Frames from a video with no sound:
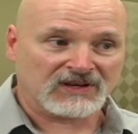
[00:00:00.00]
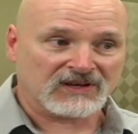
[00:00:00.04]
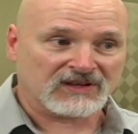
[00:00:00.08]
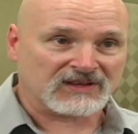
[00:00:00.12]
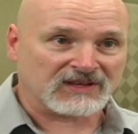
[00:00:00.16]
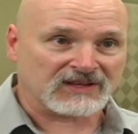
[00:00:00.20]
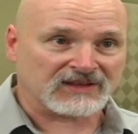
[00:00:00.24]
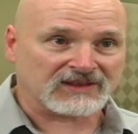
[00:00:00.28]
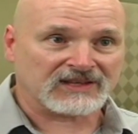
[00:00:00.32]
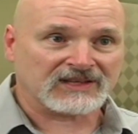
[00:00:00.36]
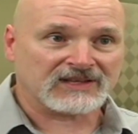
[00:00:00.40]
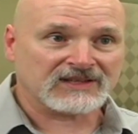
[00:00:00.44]

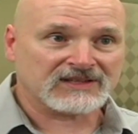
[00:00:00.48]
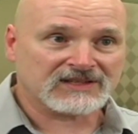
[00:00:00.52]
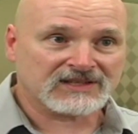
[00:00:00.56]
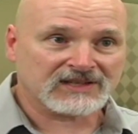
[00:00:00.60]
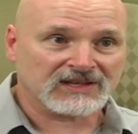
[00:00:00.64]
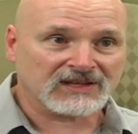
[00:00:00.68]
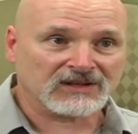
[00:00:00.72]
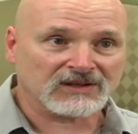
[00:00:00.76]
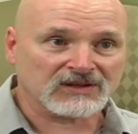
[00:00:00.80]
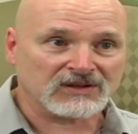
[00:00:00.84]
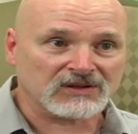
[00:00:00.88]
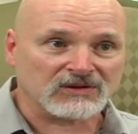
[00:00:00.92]
that they
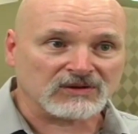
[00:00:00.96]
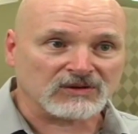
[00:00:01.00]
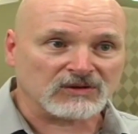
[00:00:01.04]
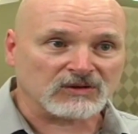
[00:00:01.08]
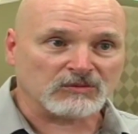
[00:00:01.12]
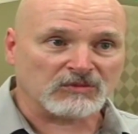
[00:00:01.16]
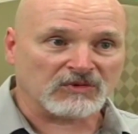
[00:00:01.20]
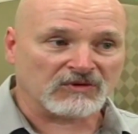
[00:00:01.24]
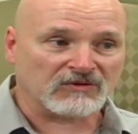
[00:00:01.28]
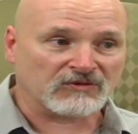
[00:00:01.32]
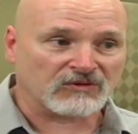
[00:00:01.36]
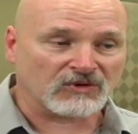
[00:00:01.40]
tell you
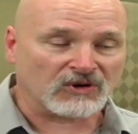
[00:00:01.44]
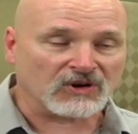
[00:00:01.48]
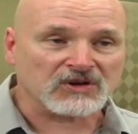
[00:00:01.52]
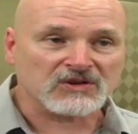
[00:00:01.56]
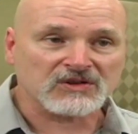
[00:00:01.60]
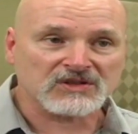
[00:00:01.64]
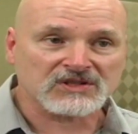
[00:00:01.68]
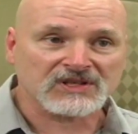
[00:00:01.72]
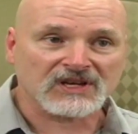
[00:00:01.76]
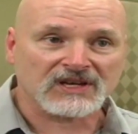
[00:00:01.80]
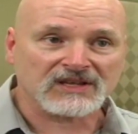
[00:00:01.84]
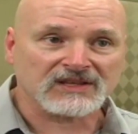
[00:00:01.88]
before you
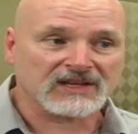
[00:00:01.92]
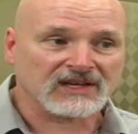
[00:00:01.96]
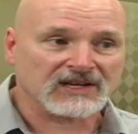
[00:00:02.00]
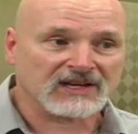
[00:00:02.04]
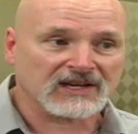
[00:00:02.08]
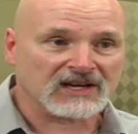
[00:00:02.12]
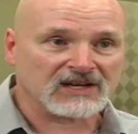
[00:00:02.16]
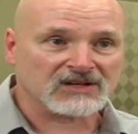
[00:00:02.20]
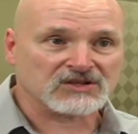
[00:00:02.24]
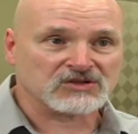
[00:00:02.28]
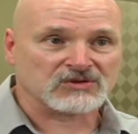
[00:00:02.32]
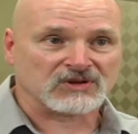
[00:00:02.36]
sign that
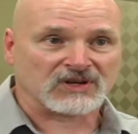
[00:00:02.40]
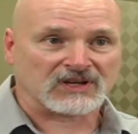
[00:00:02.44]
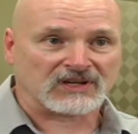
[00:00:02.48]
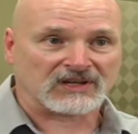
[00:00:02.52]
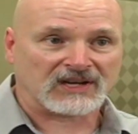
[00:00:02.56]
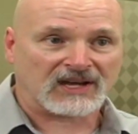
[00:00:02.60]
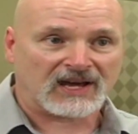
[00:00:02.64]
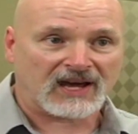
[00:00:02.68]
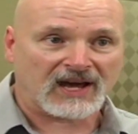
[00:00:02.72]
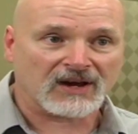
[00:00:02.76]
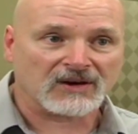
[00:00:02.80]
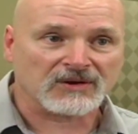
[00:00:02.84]
contract
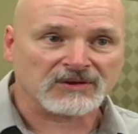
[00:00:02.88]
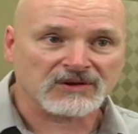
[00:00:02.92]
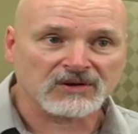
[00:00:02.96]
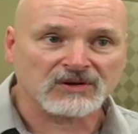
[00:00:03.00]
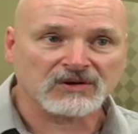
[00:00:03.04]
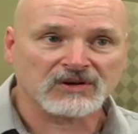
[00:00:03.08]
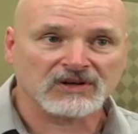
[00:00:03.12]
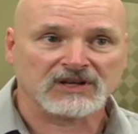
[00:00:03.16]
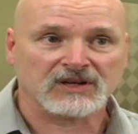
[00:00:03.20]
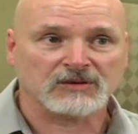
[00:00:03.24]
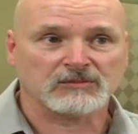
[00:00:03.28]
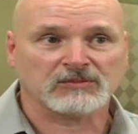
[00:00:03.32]
how they're
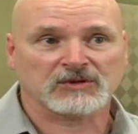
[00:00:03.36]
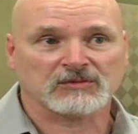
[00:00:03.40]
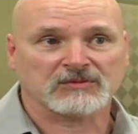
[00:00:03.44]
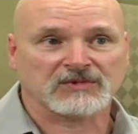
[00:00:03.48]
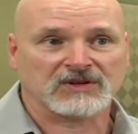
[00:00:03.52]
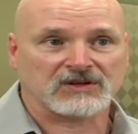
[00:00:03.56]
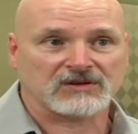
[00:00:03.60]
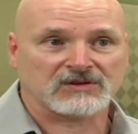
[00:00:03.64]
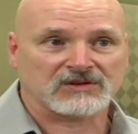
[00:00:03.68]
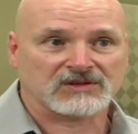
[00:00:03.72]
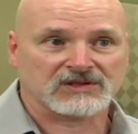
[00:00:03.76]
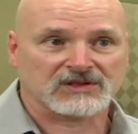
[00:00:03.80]
going to
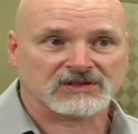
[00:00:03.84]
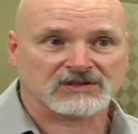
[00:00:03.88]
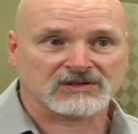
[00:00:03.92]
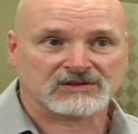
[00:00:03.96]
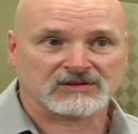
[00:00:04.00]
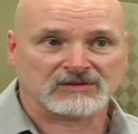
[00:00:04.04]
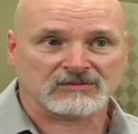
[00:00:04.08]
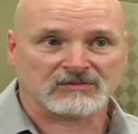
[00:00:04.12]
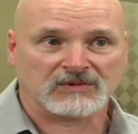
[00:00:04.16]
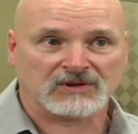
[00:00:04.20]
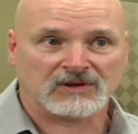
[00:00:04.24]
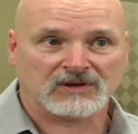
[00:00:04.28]
implement your
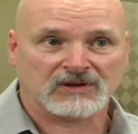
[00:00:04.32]
system.